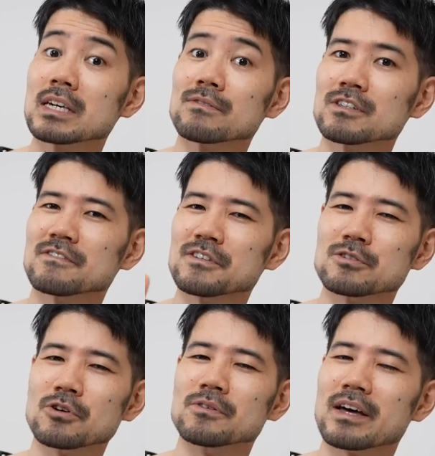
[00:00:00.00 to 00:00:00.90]
even if you
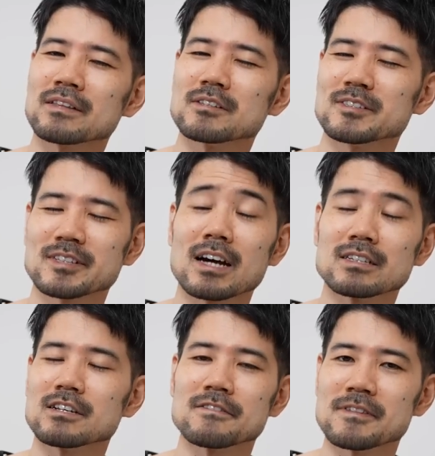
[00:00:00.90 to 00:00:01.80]
don't understand
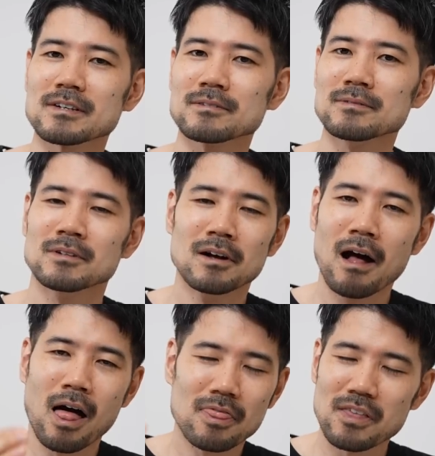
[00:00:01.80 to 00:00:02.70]
anything.
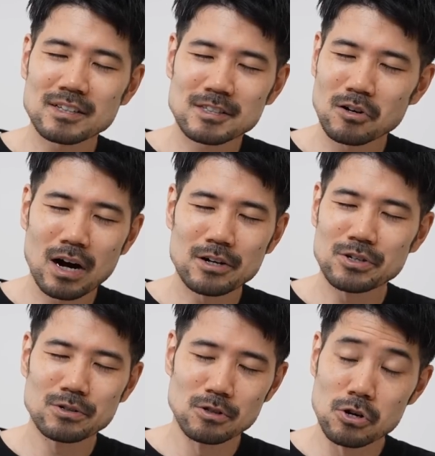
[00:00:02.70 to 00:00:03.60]
That's not how
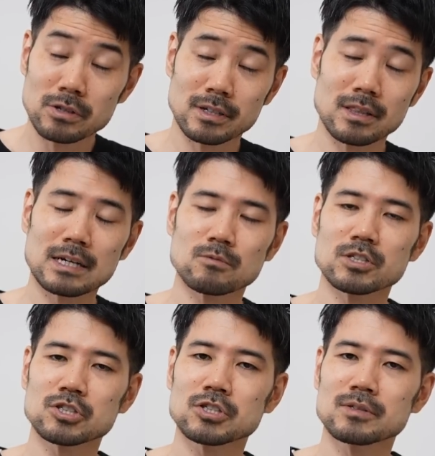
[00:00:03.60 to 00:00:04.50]
you learn a
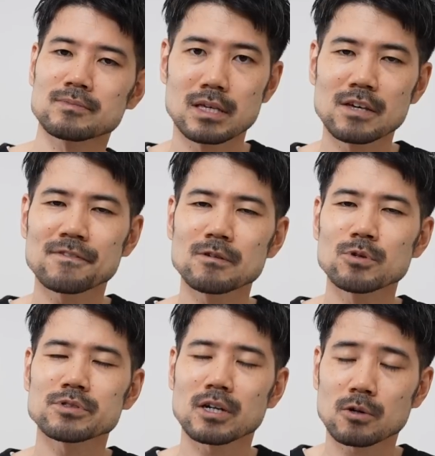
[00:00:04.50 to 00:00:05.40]
language. If you
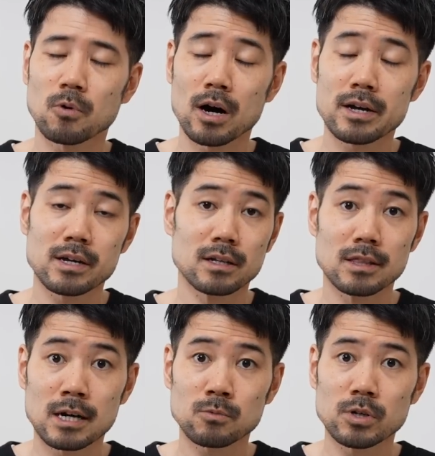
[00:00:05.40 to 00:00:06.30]
want to acquire a
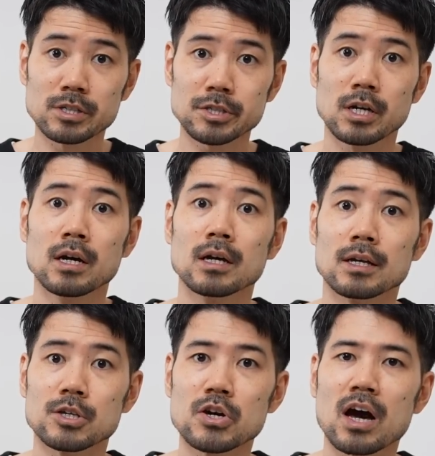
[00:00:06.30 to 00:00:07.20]
language,
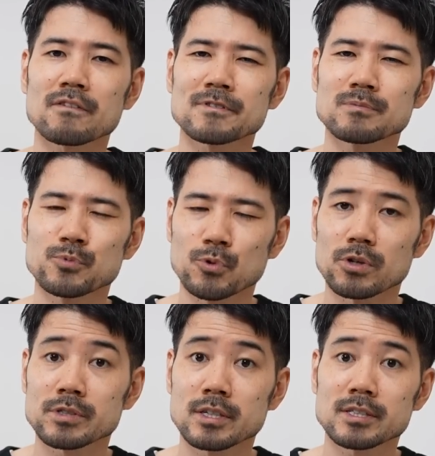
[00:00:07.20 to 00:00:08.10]
you have to
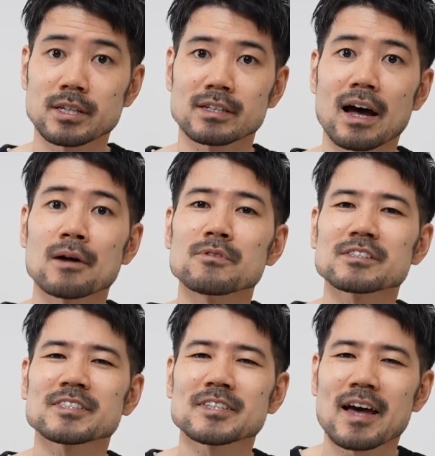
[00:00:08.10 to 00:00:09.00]
process and
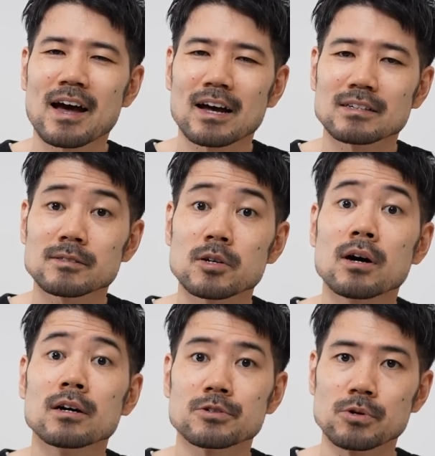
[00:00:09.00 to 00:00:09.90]
understand
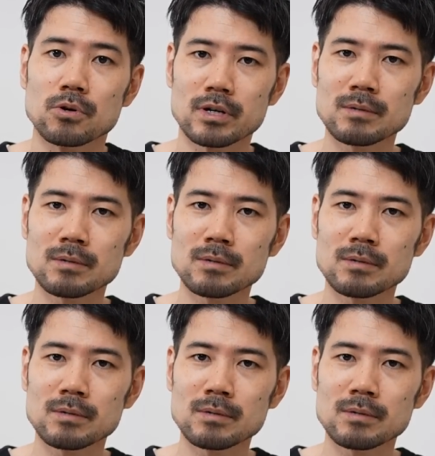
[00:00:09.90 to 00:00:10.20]
your